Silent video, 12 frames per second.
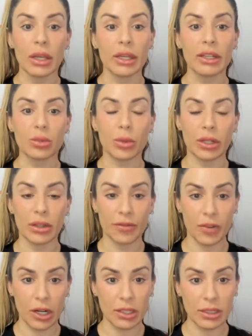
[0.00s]
It is one of the
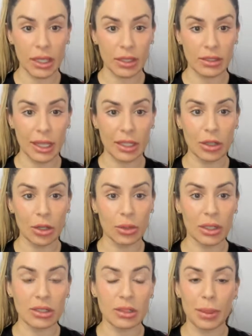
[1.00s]
first things they
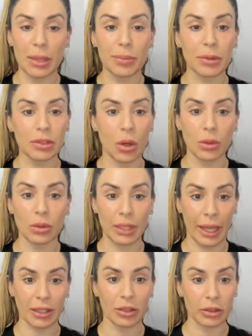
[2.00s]
notice. People don't
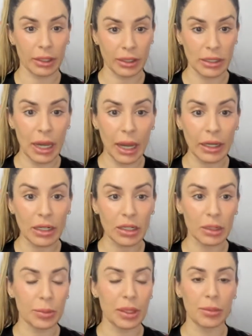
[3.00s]
like looking
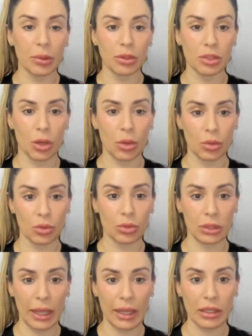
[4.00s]
tired. People don't
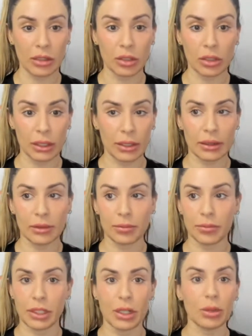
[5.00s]
like looking,
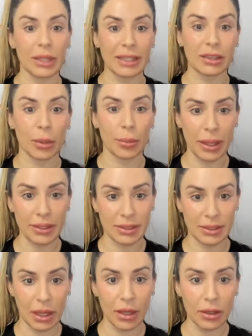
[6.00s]
like their best
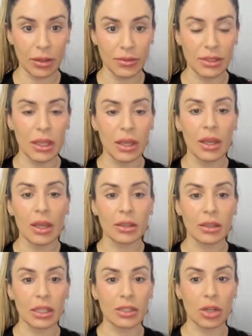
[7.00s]
selves.
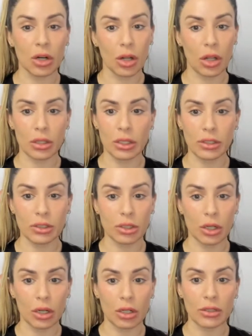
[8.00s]
These are all
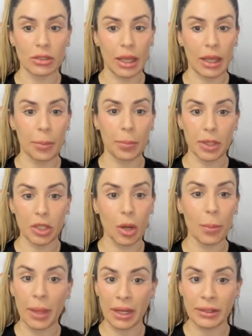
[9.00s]
concerns. And,
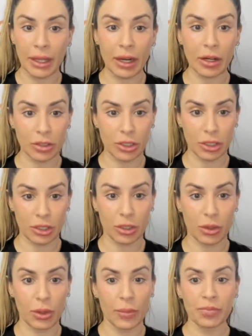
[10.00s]
men care
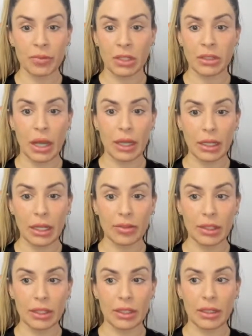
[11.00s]
too. Not
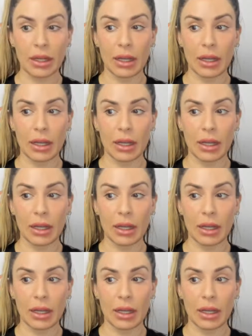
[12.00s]
even